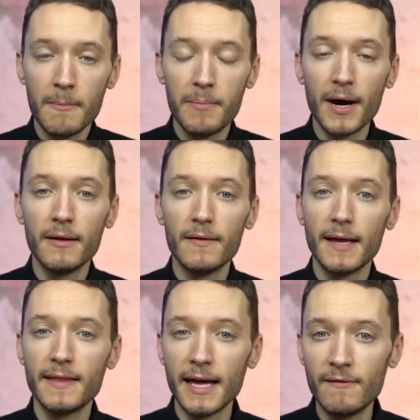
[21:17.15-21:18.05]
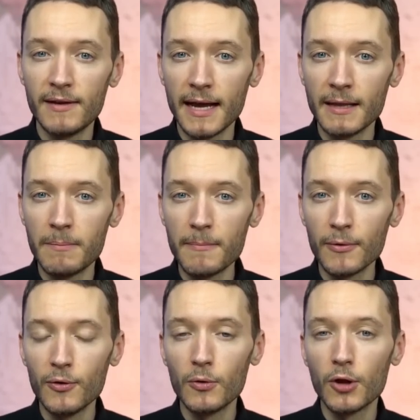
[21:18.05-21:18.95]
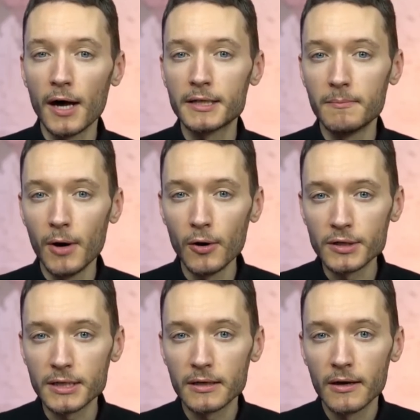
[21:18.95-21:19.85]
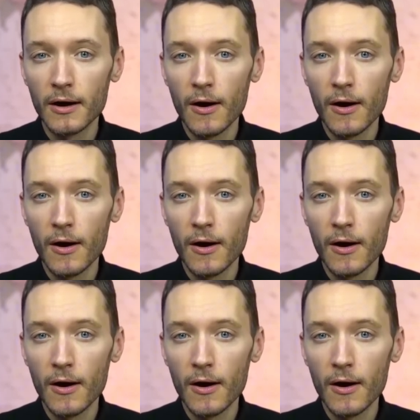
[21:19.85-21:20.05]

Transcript: But at the end of the day, the people who lost most